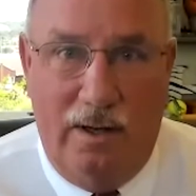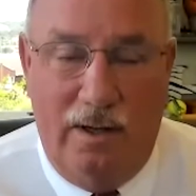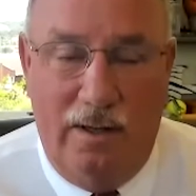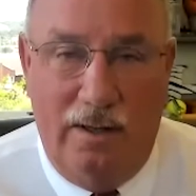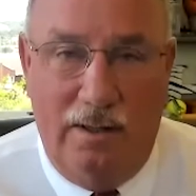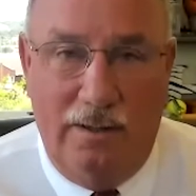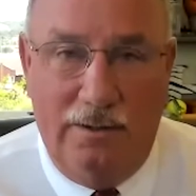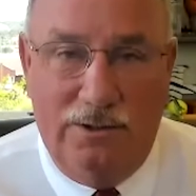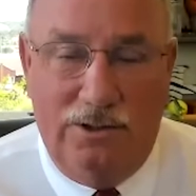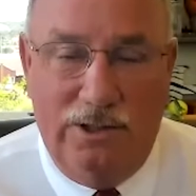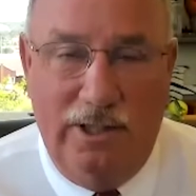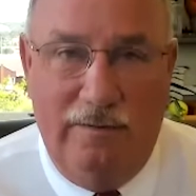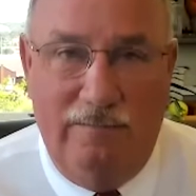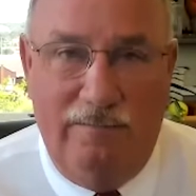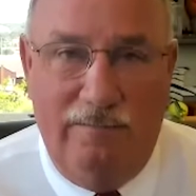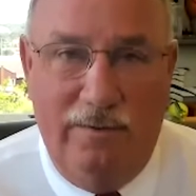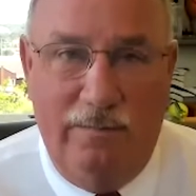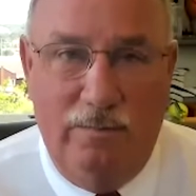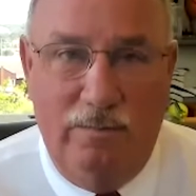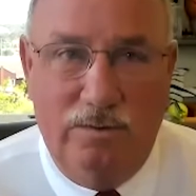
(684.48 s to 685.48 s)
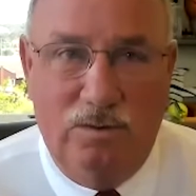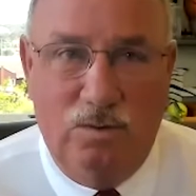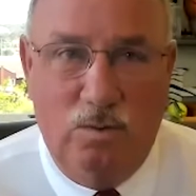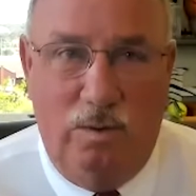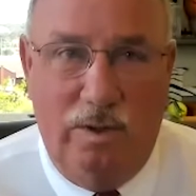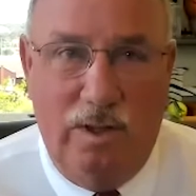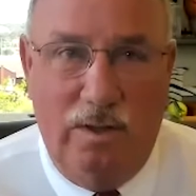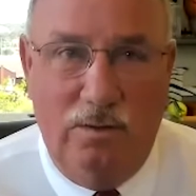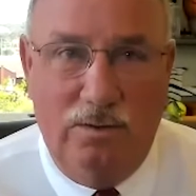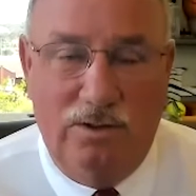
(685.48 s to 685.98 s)
Jeff, it was one
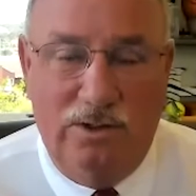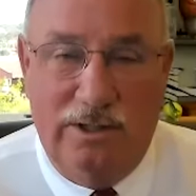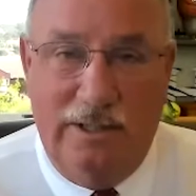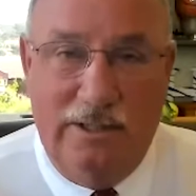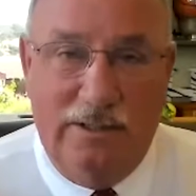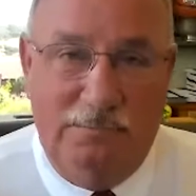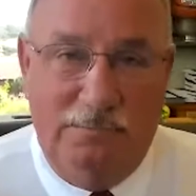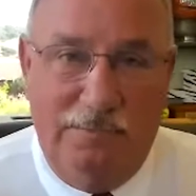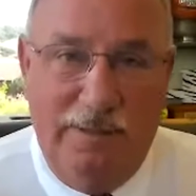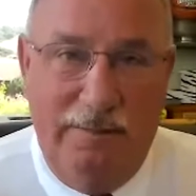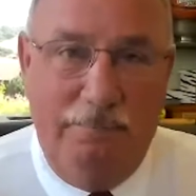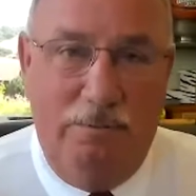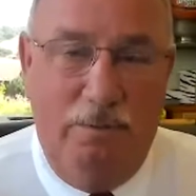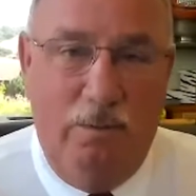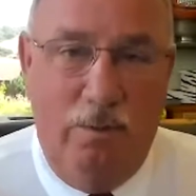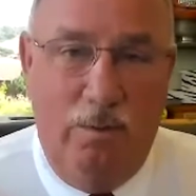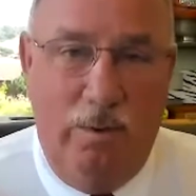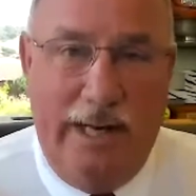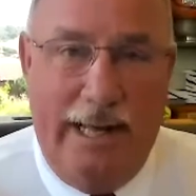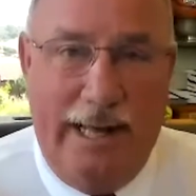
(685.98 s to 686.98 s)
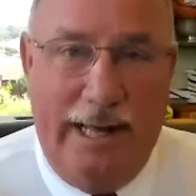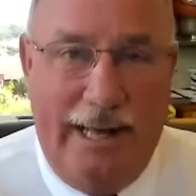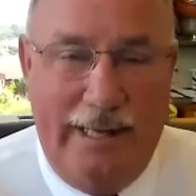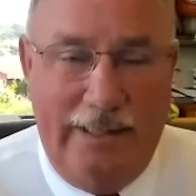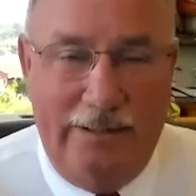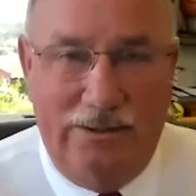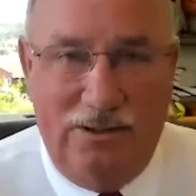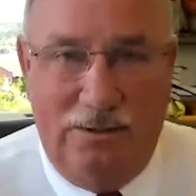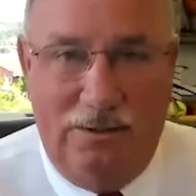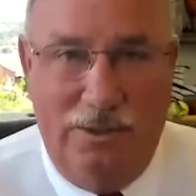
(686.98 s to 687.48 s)
of those things people would
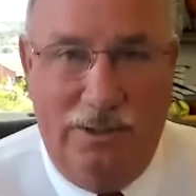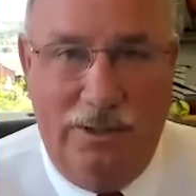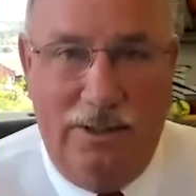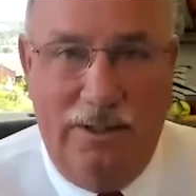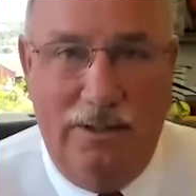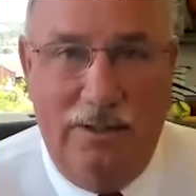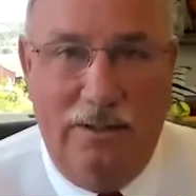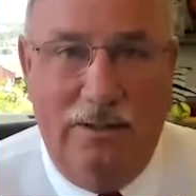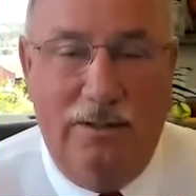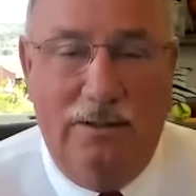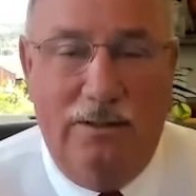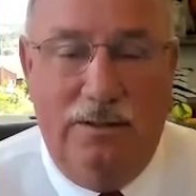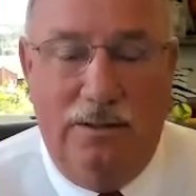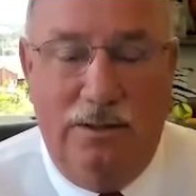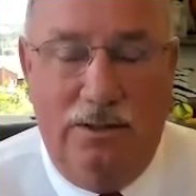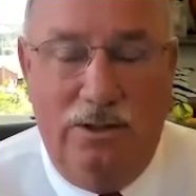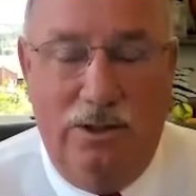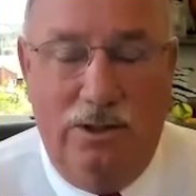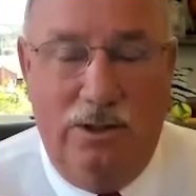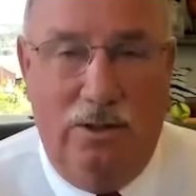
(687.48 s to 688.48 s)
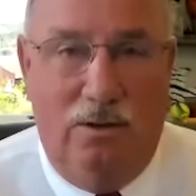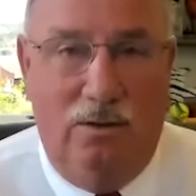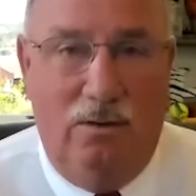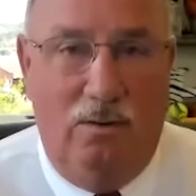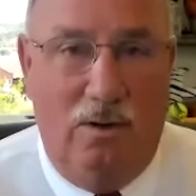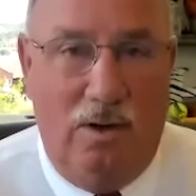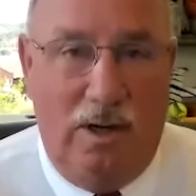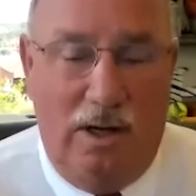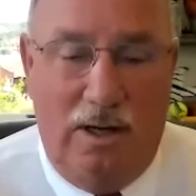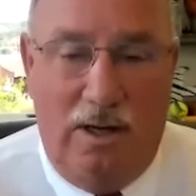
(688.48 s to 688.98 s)
ask me, you know,
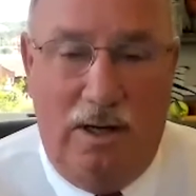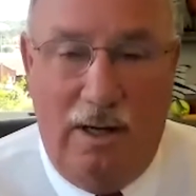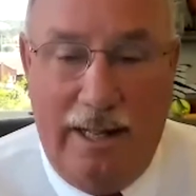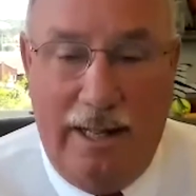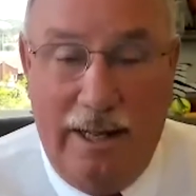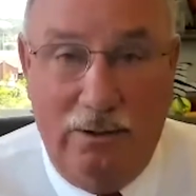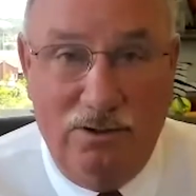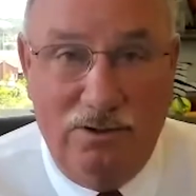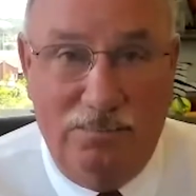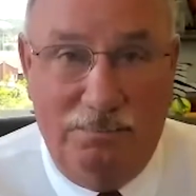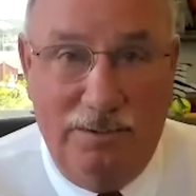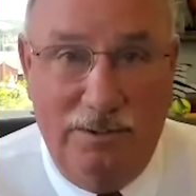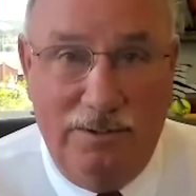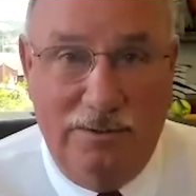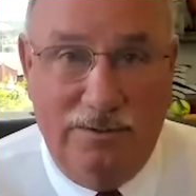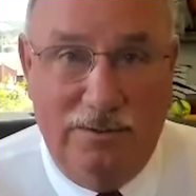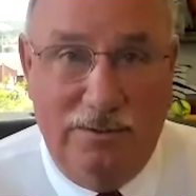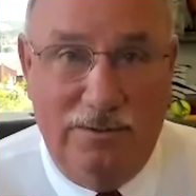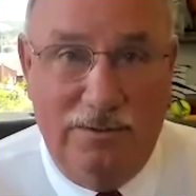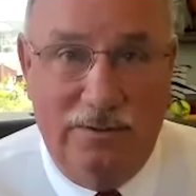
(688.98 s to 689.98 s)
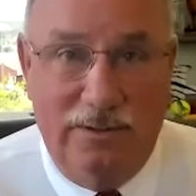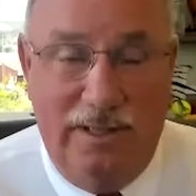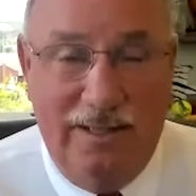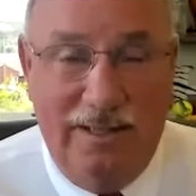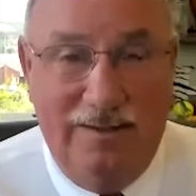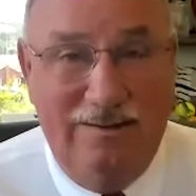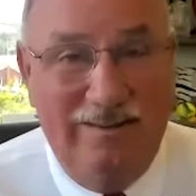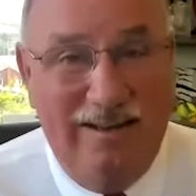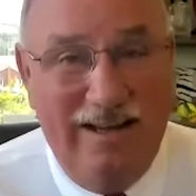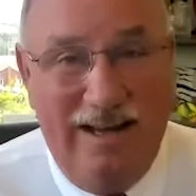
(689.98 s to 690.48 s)
how's business? And I
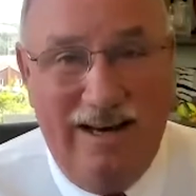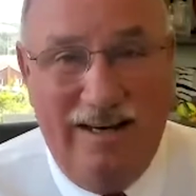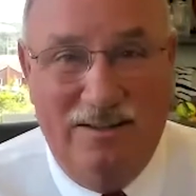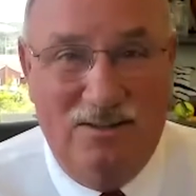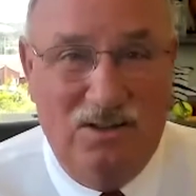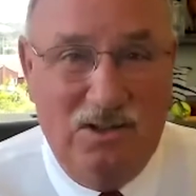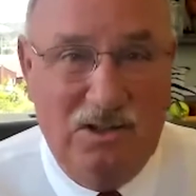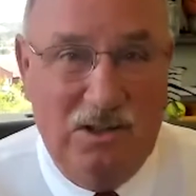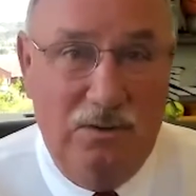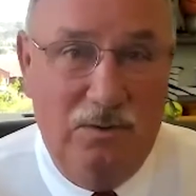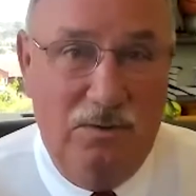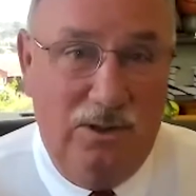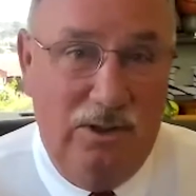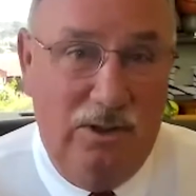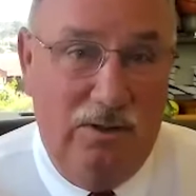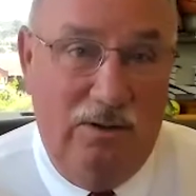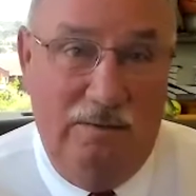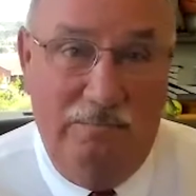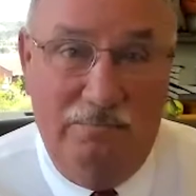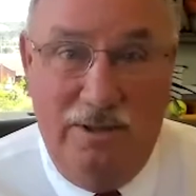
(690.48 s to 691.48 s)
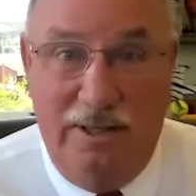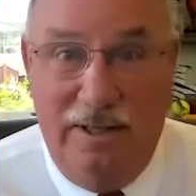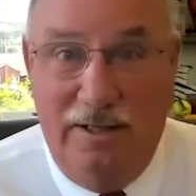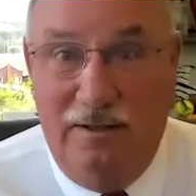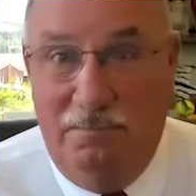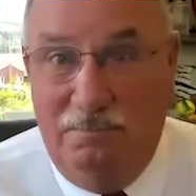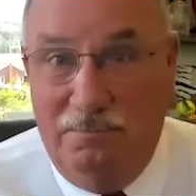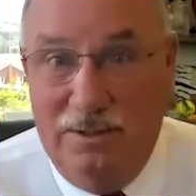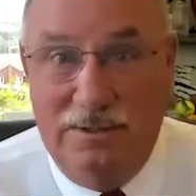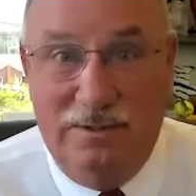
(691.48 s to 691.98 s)
go, God, it's slow. You know, I've been in the
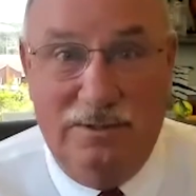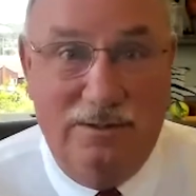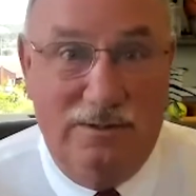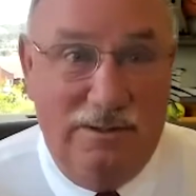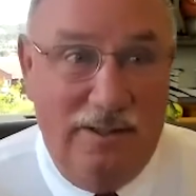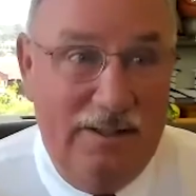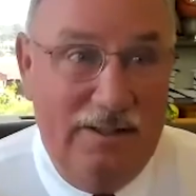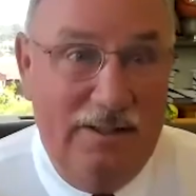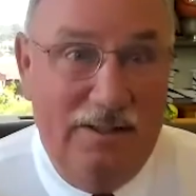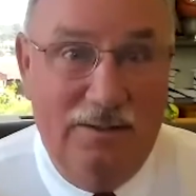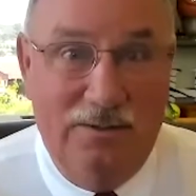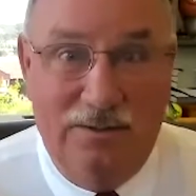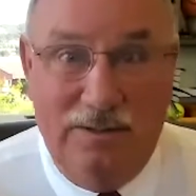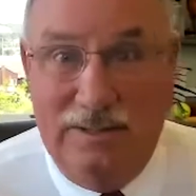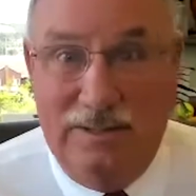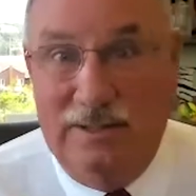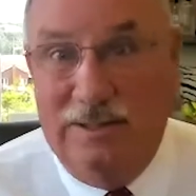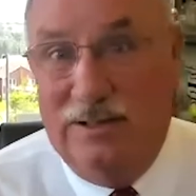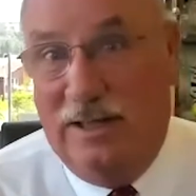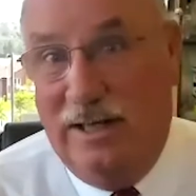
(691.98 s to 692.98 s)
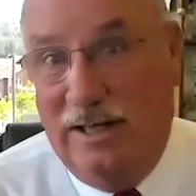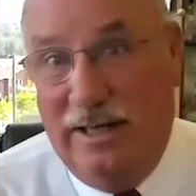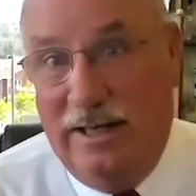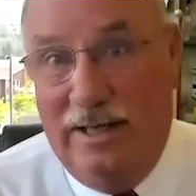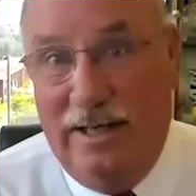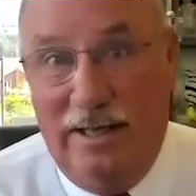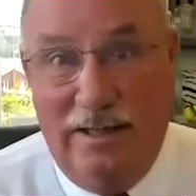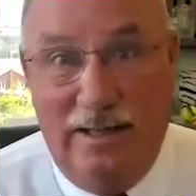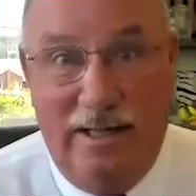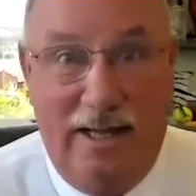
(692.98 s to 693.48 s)
business 10 years. I just can't
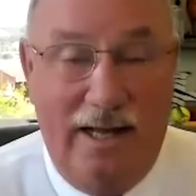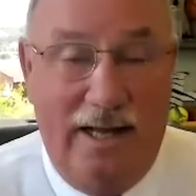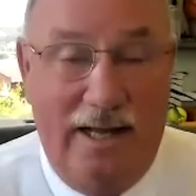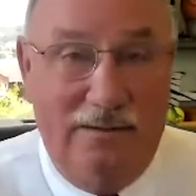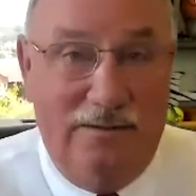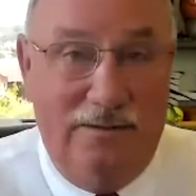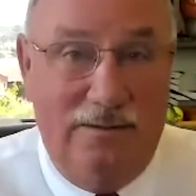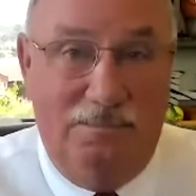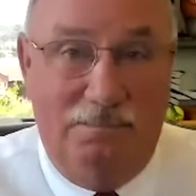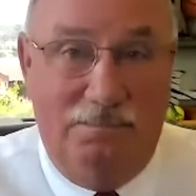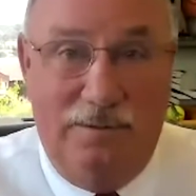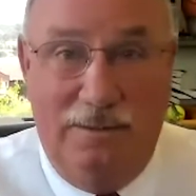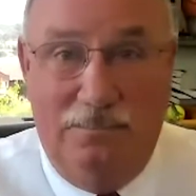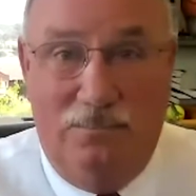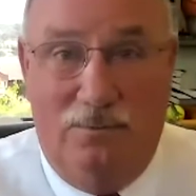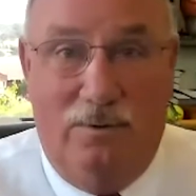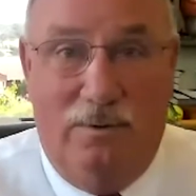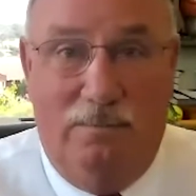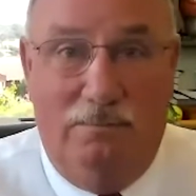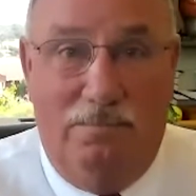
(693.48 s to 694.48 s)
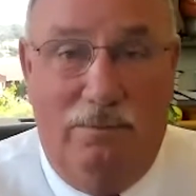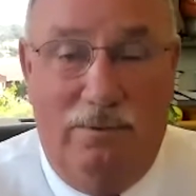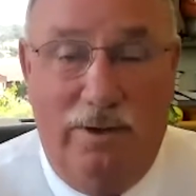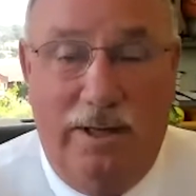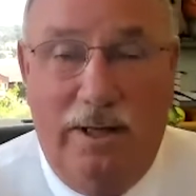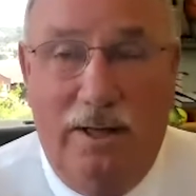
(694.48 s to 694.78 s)
get the assets people aren't bringing,